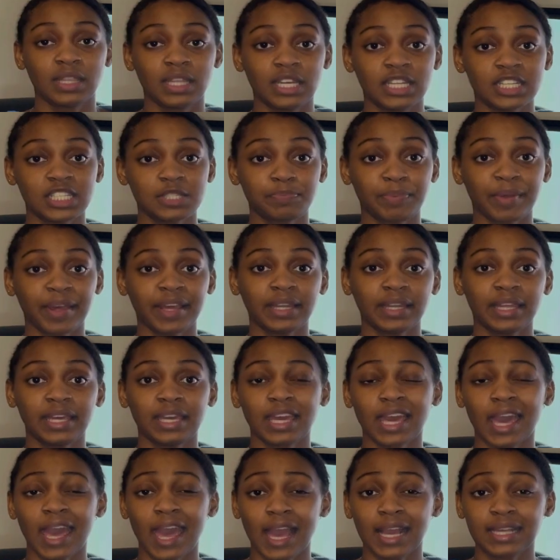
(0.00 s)
the
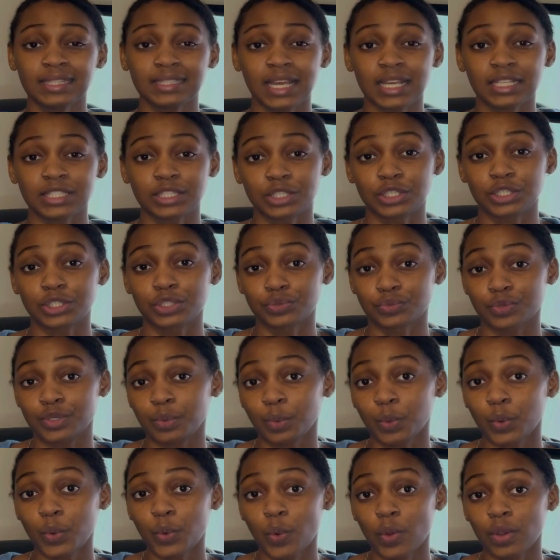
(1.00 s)
Displaylink acts as a
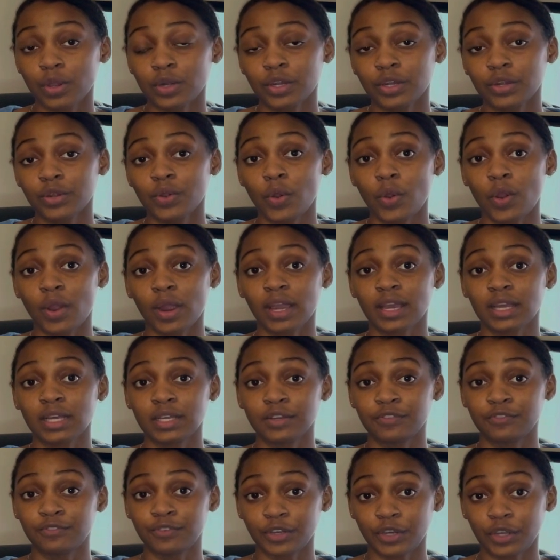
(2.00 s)
screen recorder or
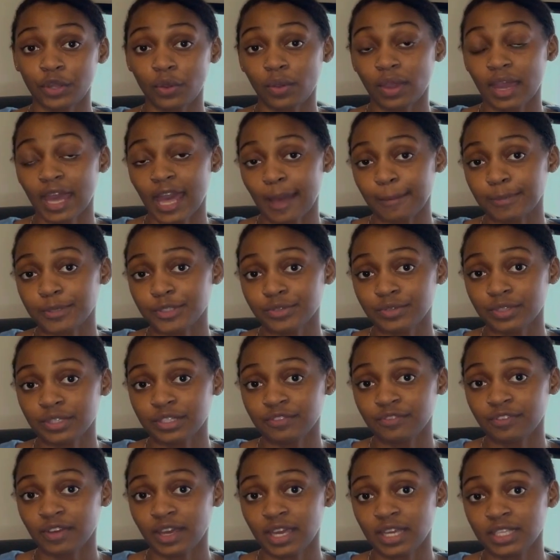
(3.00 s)
a video capturing
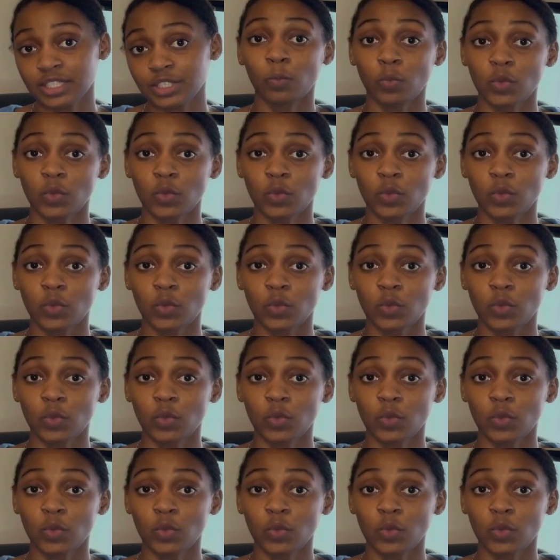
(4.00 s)
device,